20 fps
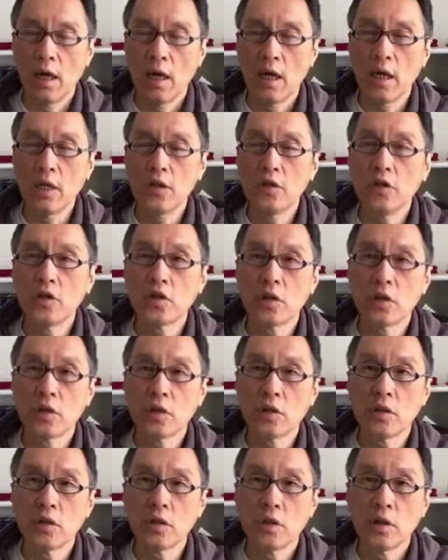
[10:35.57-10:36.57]

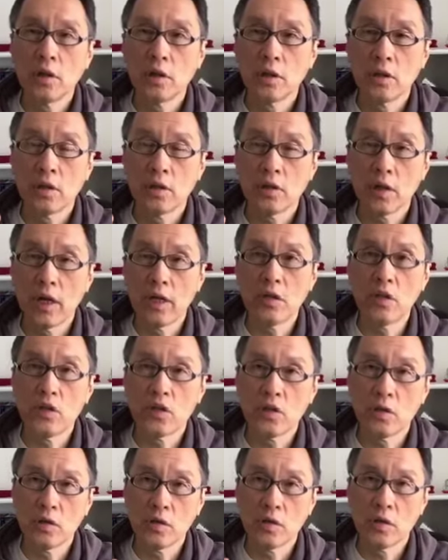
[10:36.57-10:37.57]
ancient
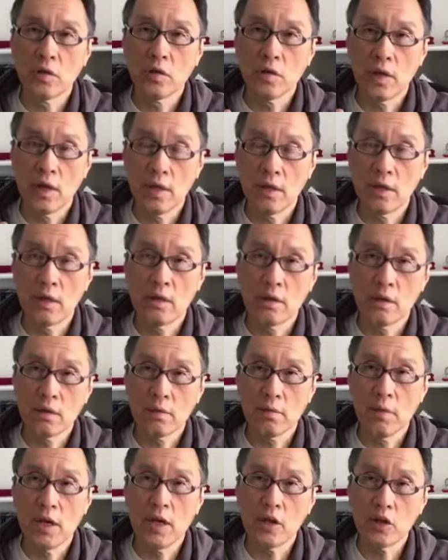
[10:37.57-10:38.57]
traditional Chinese
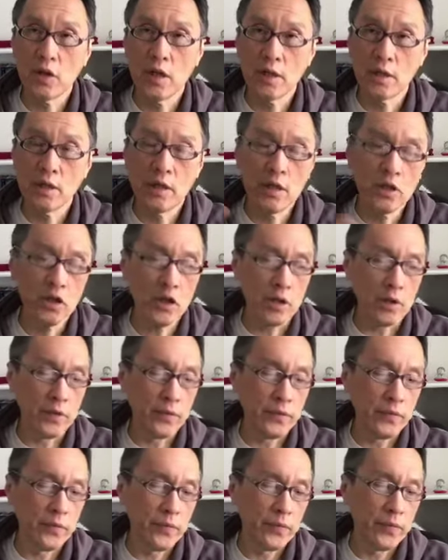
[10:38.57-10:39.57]
martial art teaching.
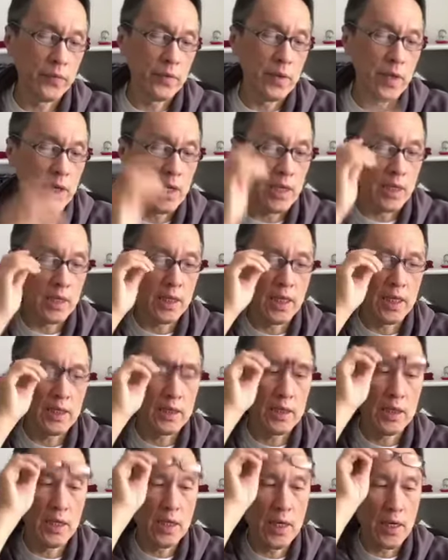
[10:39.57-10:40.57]
And
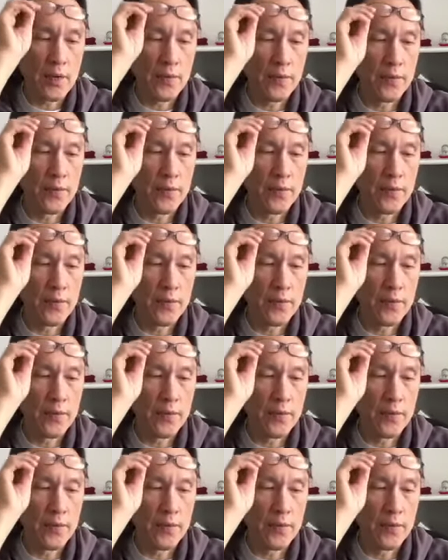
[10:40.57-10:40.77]
that's here.